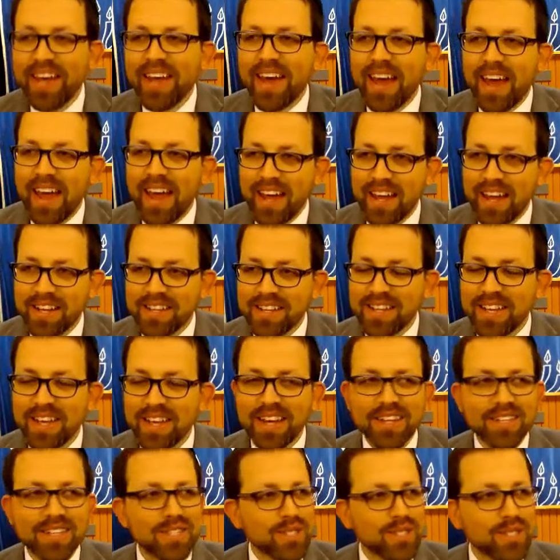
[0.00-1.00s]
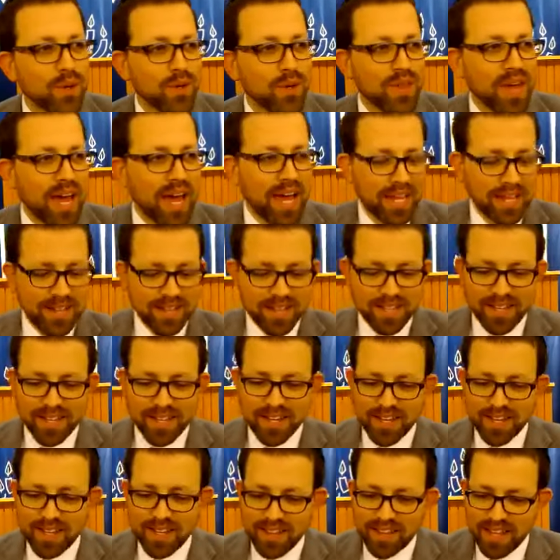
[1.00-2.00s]
and so
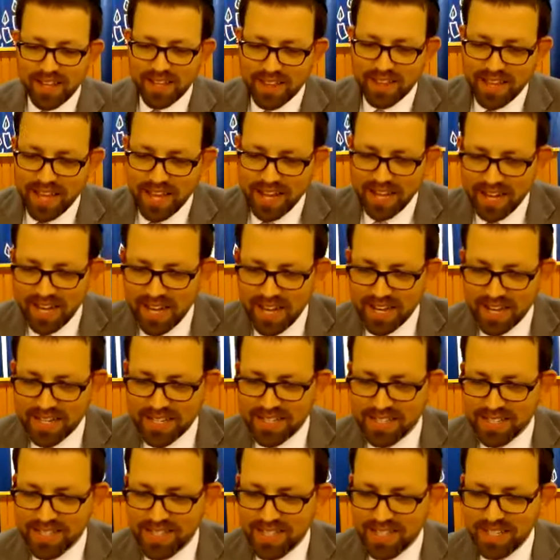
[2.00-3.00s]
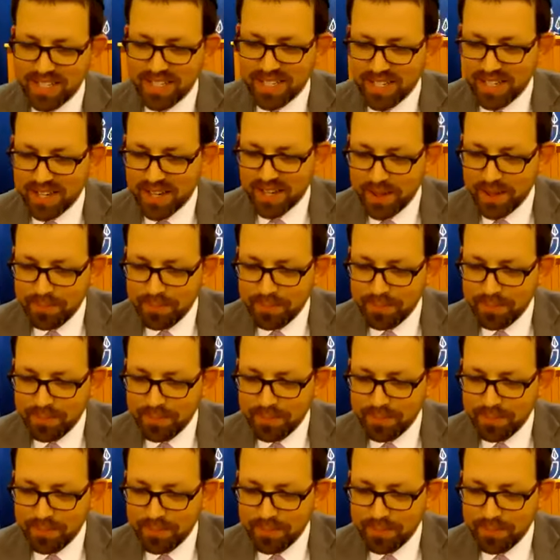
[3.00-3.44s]
that ends the